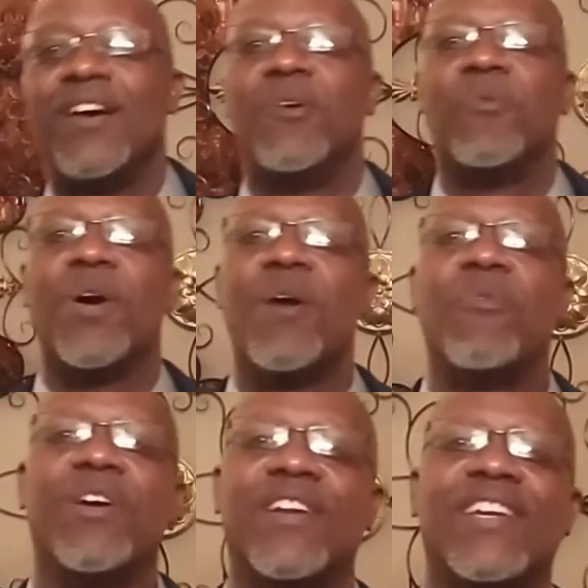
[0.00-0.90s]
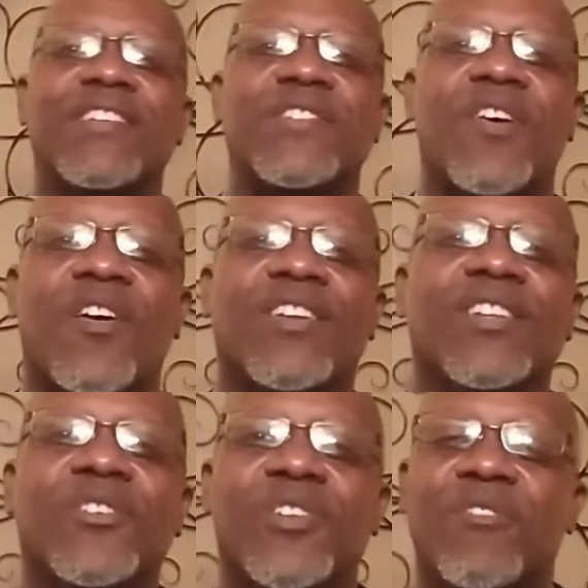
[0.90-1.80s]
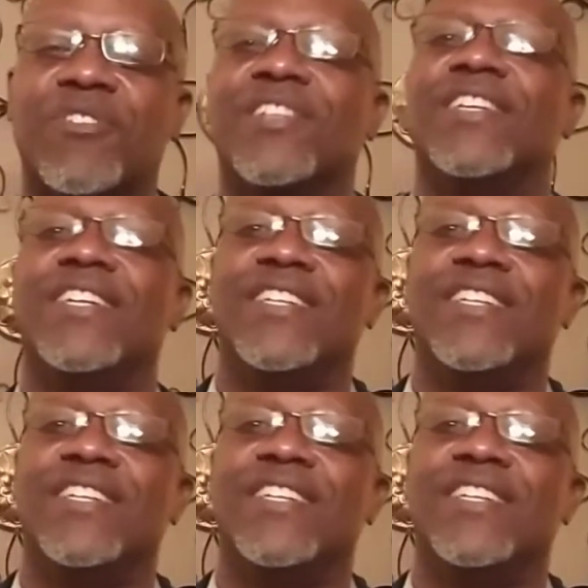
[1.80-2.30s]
Well, we're going to get started a little differently